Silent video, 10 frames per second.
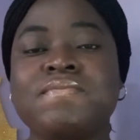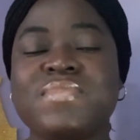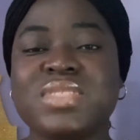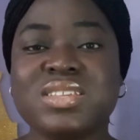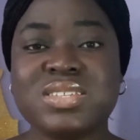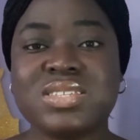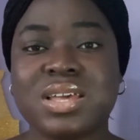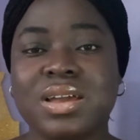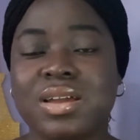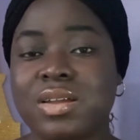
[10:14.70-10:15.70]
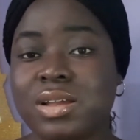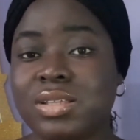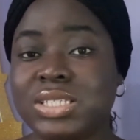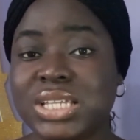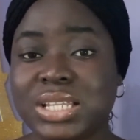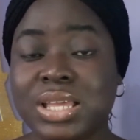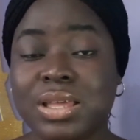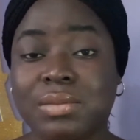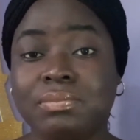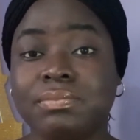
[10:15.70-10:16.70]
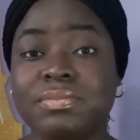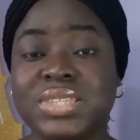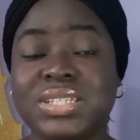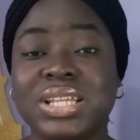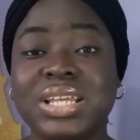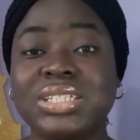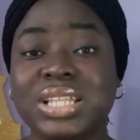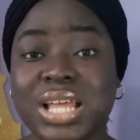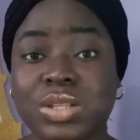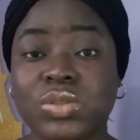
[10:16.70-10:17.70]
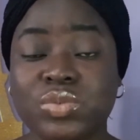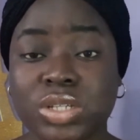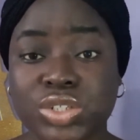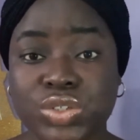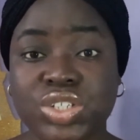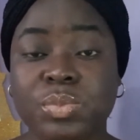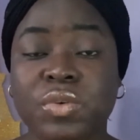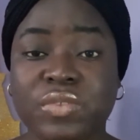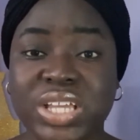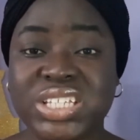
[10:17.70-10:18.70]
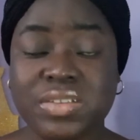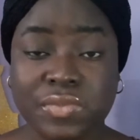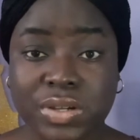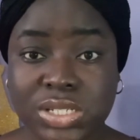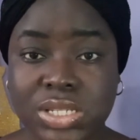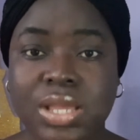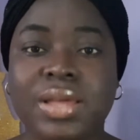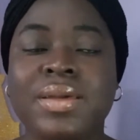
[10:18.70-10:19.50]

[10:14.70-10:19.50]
this tenant landlord relationship or vice versa